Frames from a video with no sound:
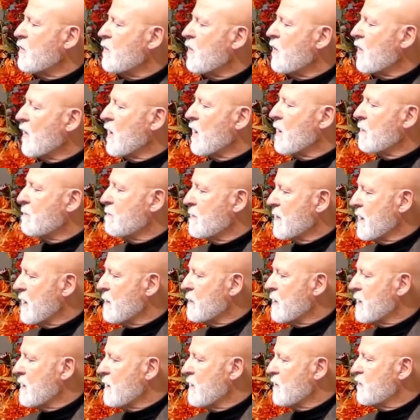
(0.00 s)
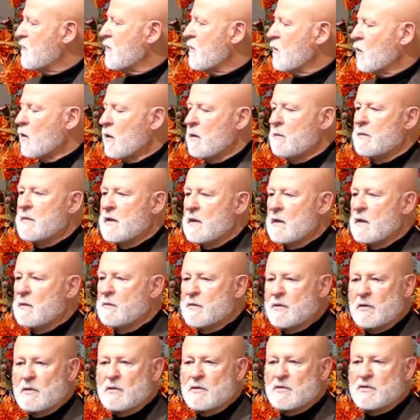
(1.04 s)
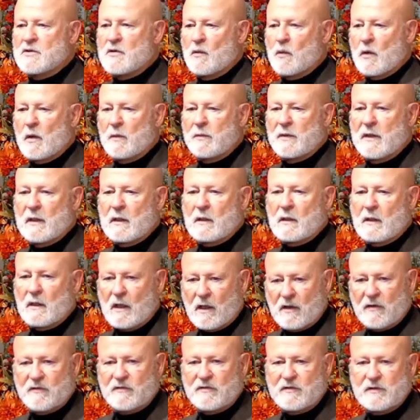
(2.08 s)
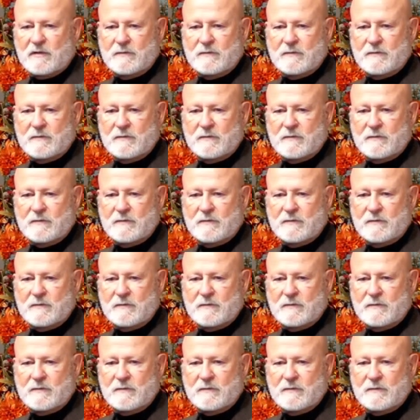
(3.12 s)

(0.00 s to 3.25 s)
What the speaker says: thought maybe if you weren't being abused, you weren't being loved.